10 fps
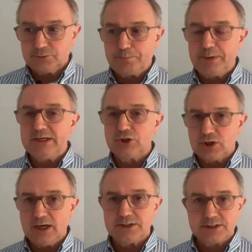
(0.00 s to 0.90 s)
big
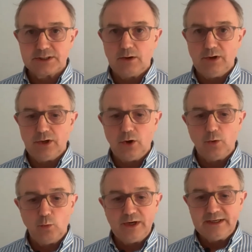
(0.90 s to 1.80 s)
changes going on,
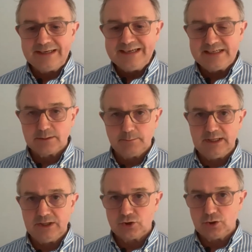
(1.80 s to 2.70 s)
and we need to
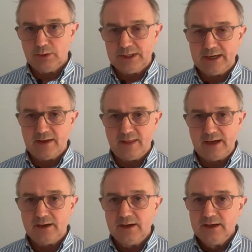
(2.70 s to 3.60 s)
make sure we get that.